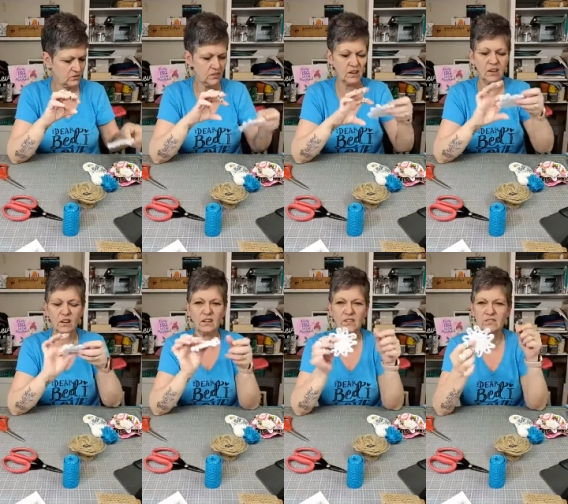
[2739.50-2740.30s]

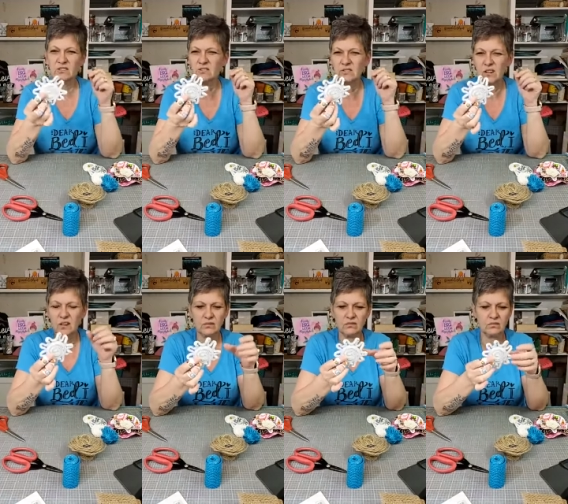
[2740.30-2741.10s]
Yeah, it's just
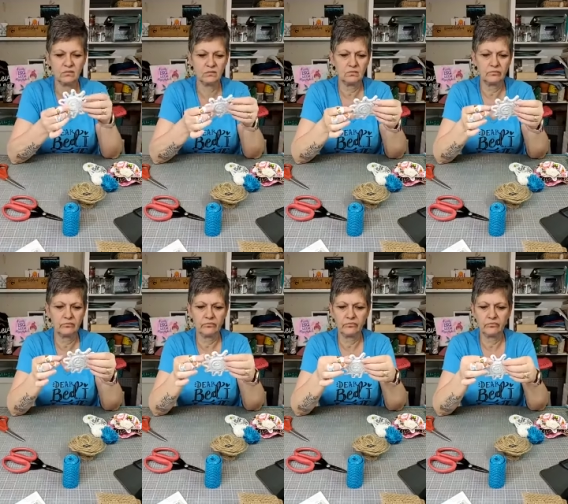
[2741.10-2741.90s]
not,
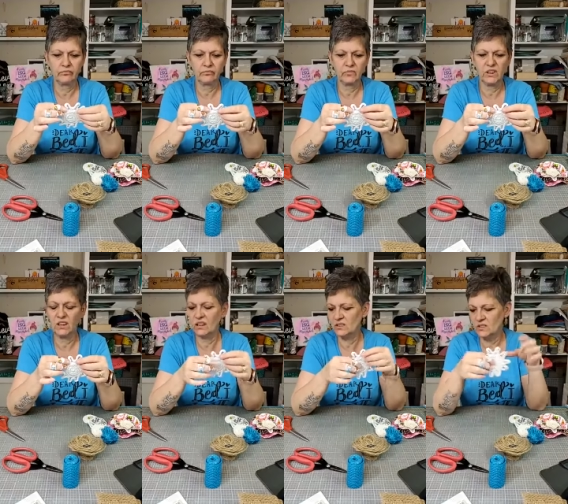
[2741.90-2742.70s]

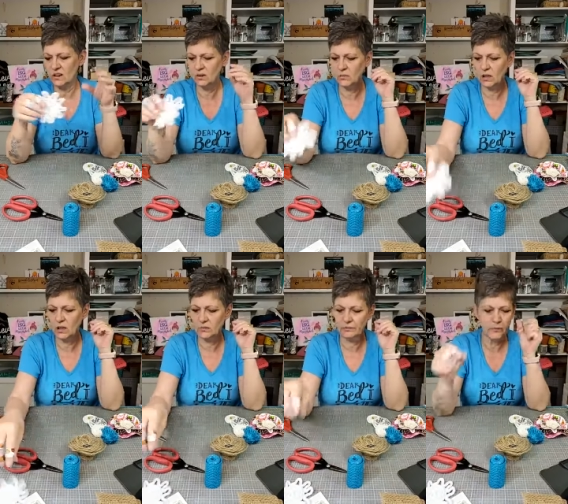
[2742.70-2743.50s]
yeah, it's kind of blah.